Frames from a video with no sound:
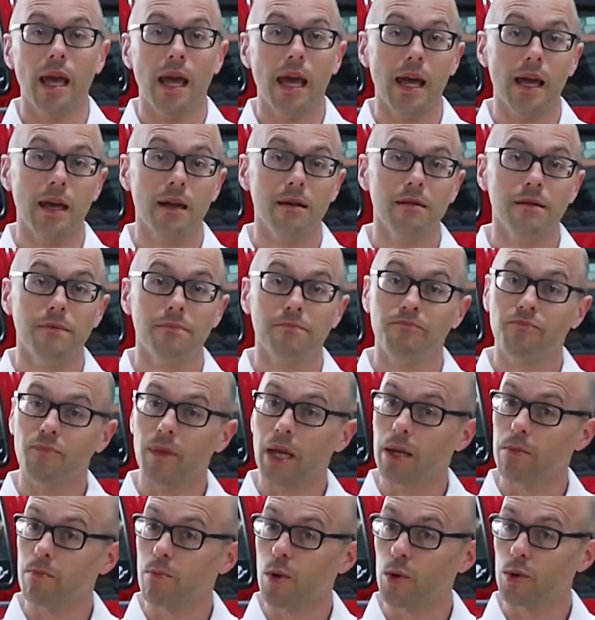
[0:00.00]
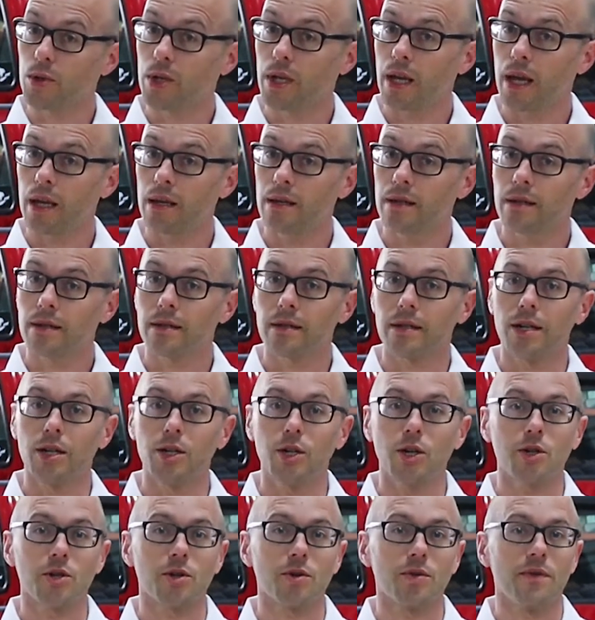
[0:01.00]
And in most cases, an
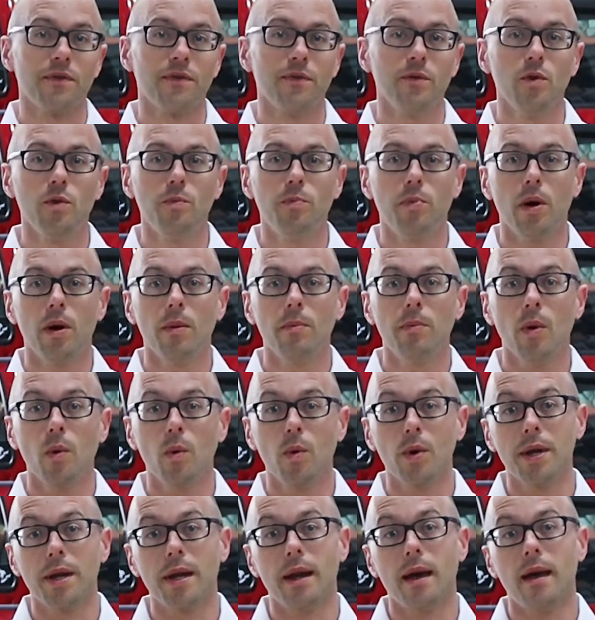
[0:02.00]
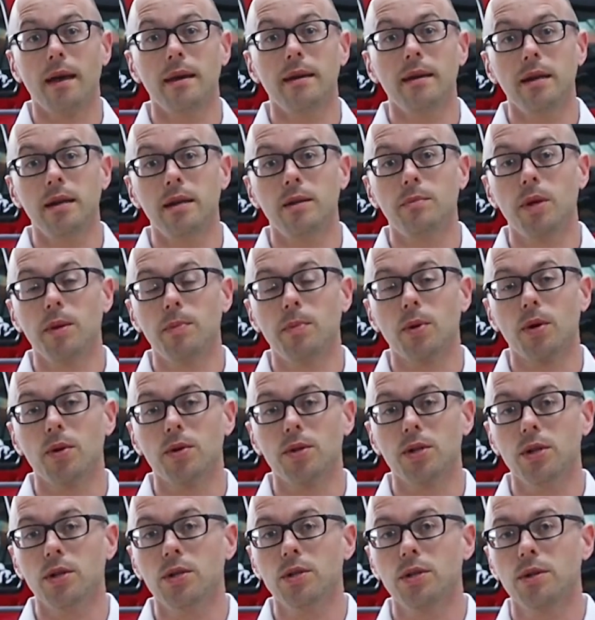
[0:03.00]
additional fluid pump would not need to be
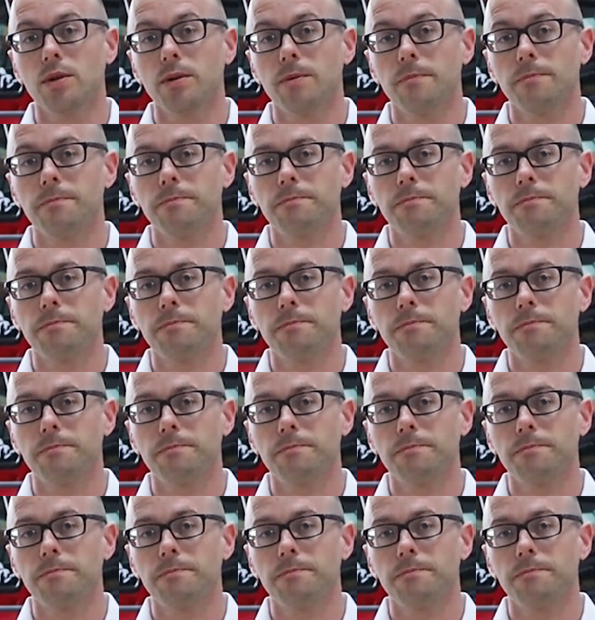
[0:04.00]
purchased.